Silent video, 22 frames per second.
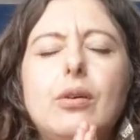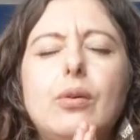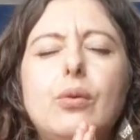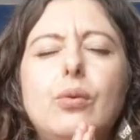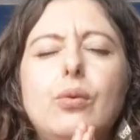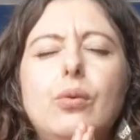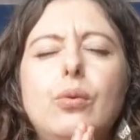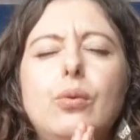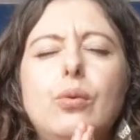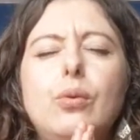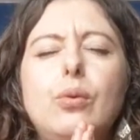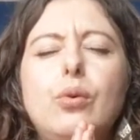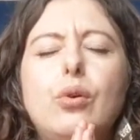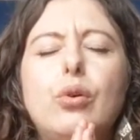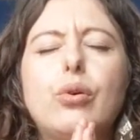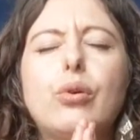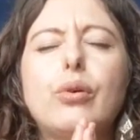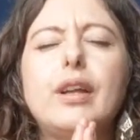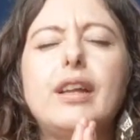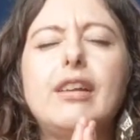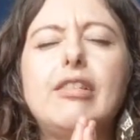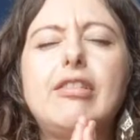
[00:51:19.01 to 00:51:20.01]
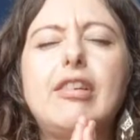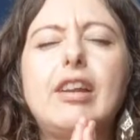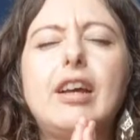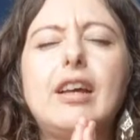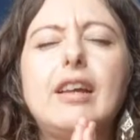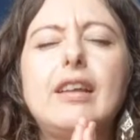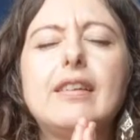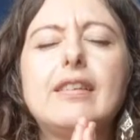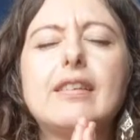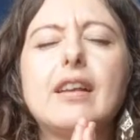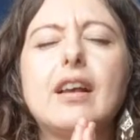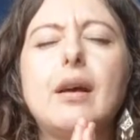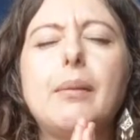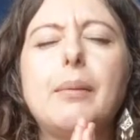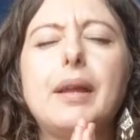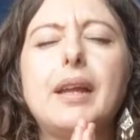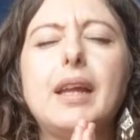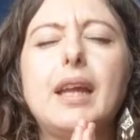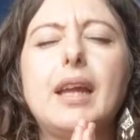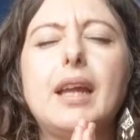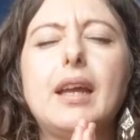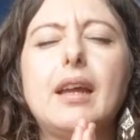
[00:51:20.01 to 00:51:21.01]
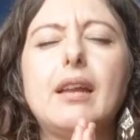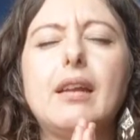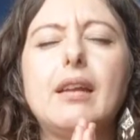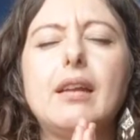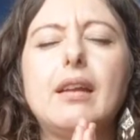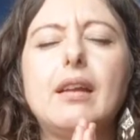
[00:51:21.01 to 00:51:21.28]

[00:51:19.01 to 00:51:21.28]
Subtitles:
Ooh, Krishna is coming in.